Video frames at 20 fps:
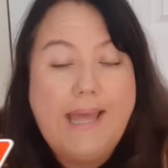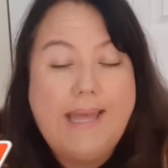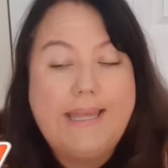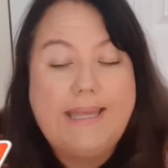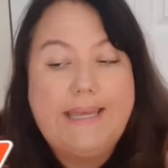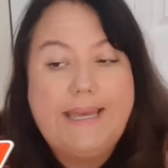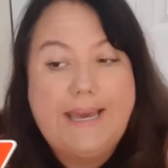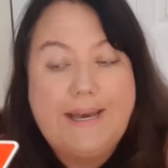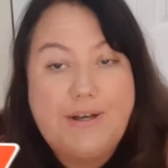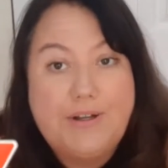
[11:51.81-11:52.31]

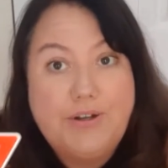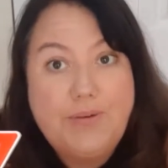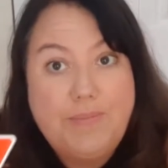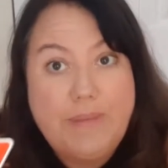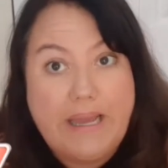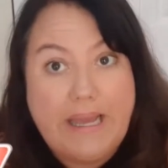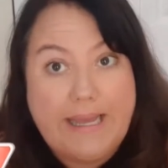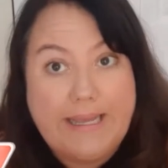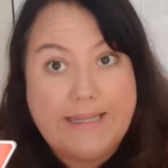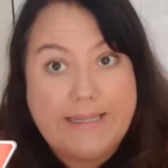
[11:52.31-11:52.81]
Yield
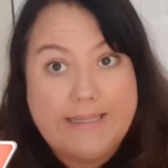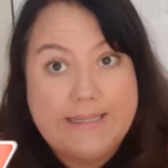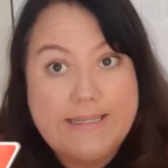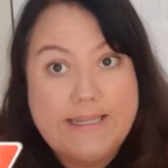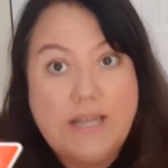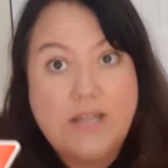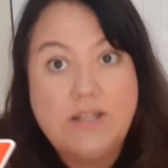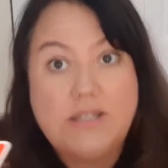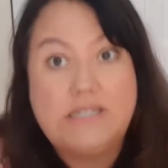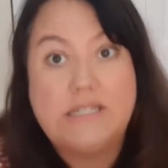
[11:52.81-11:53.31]
means
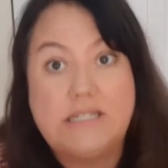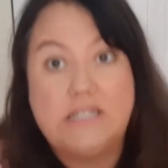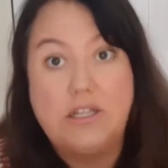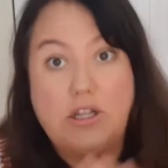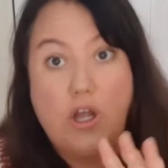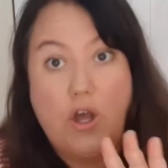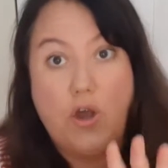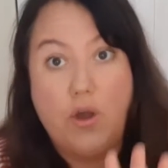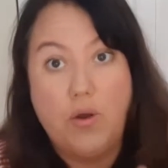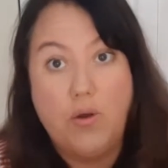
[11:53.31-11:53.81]

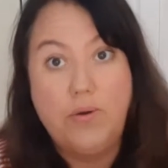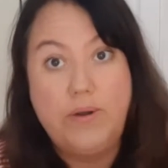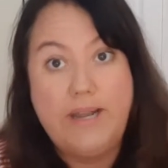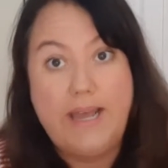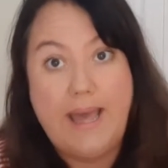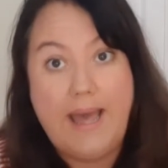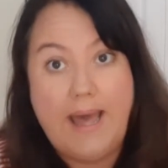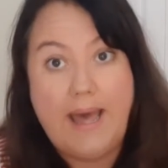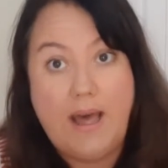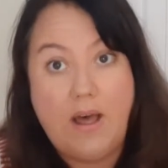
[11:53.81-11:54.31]
slow
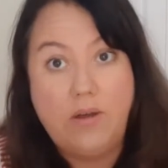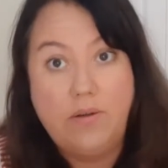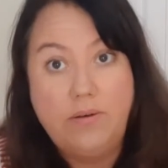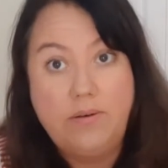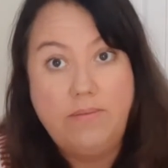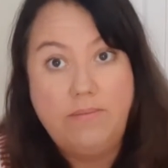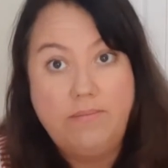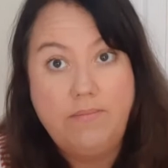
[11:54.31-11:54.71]
down